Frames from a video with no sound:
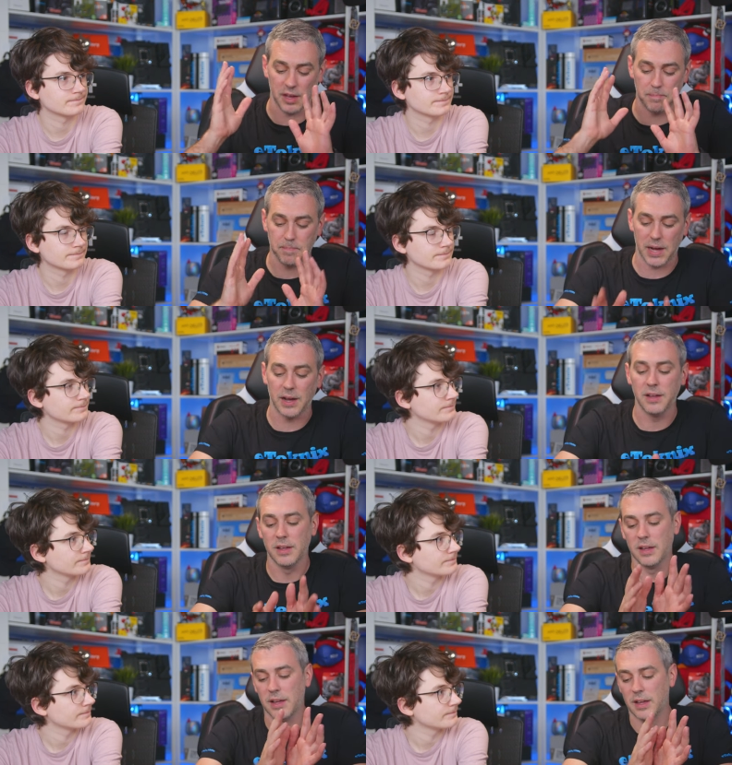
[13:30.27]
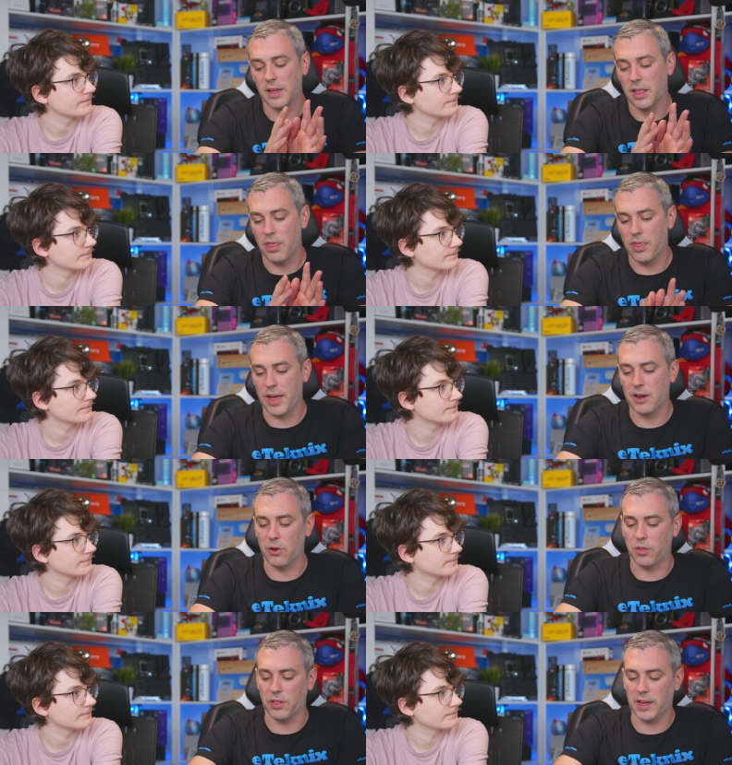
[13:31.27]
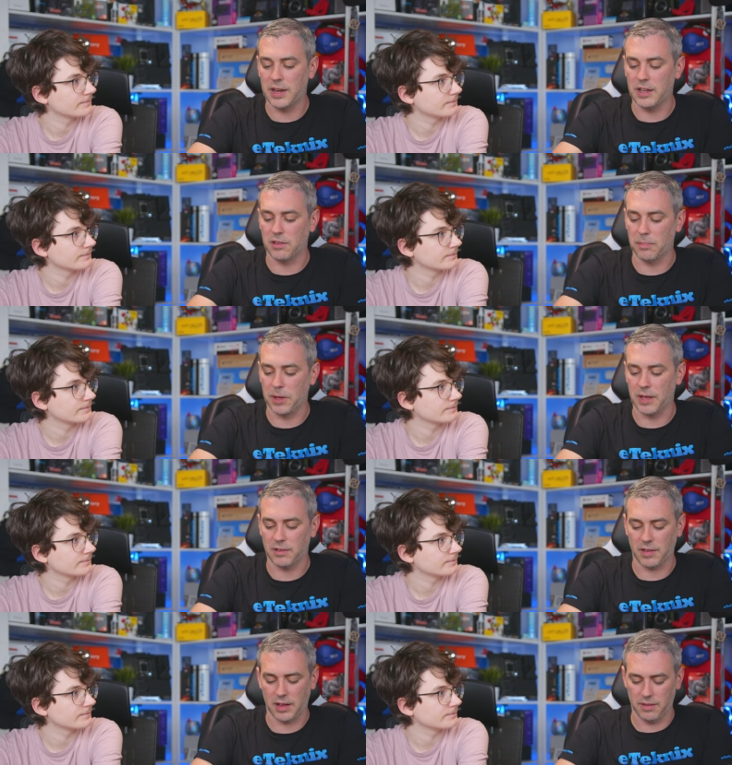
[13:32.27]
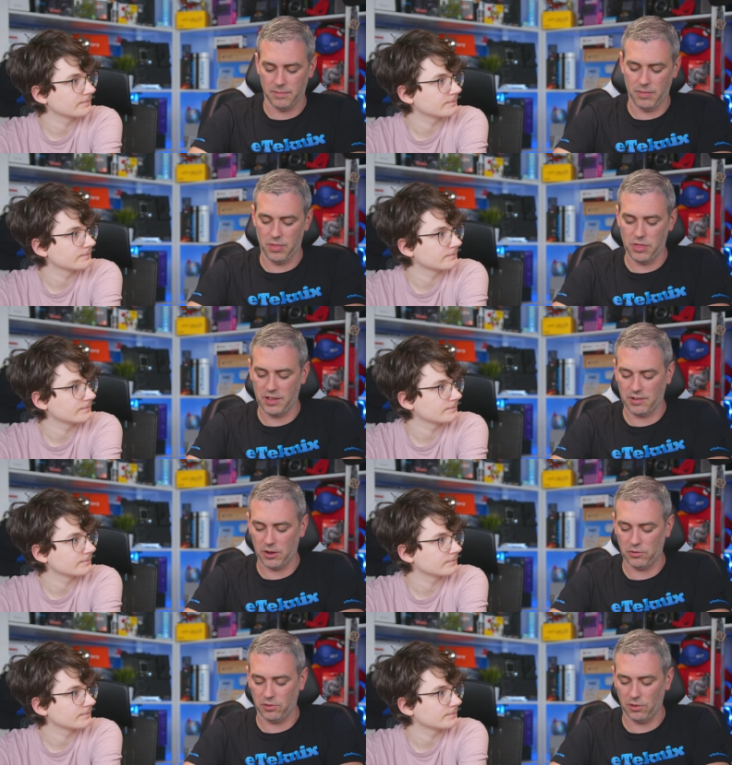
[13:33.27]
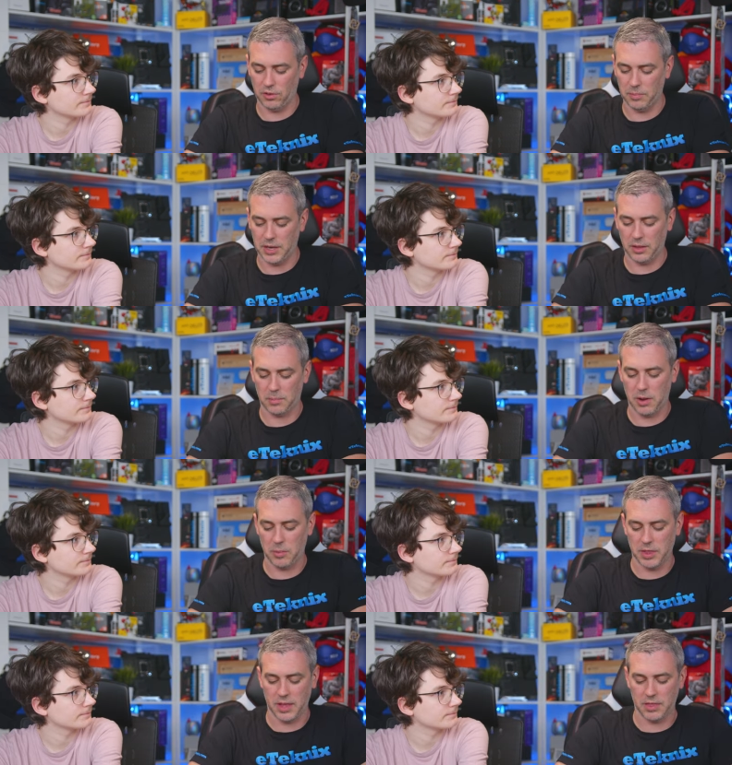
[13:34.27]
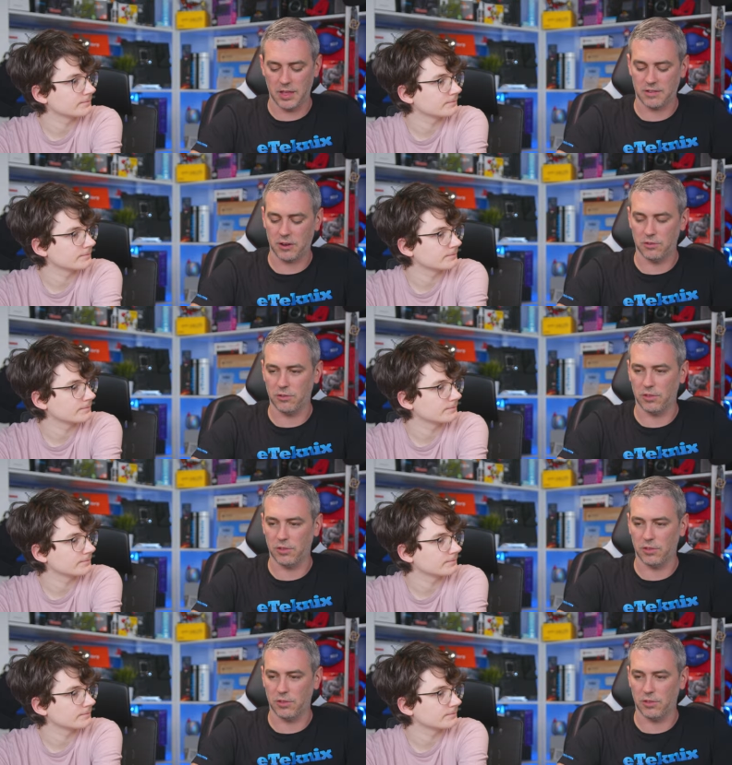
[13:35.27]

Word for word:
Speaker 1: now. But they know that they need to be, say, this close to them, and at the moment they're this close to